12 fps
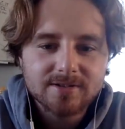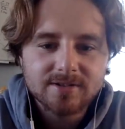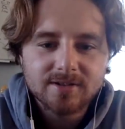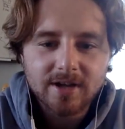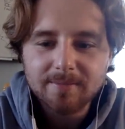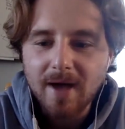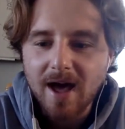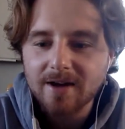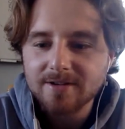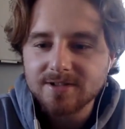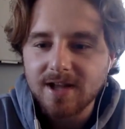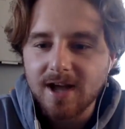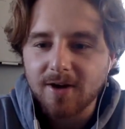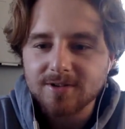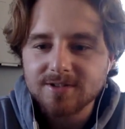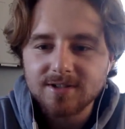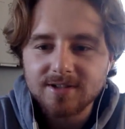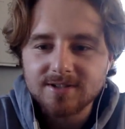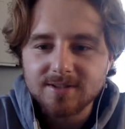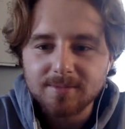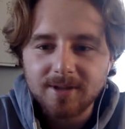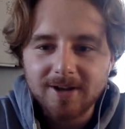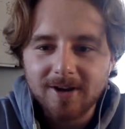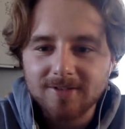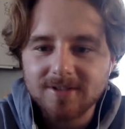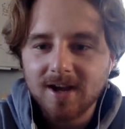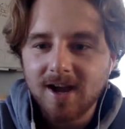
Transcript: and it matters now. It's the playoffs.